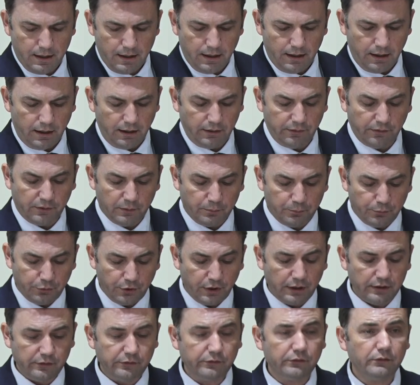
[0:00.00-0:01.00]
And the
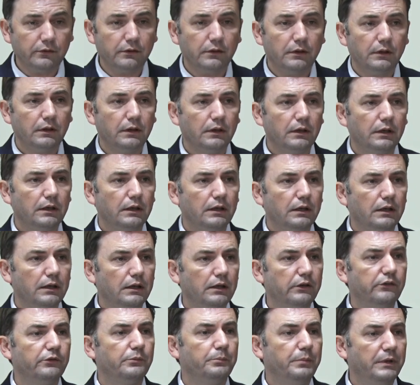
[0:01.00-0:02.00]
price
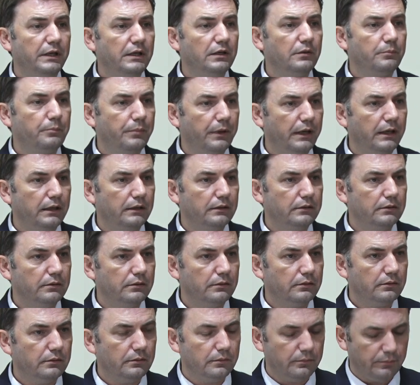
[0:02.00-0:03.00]
is being paid
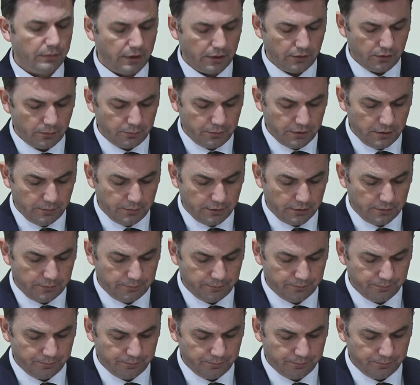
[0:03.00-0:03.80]
by the people.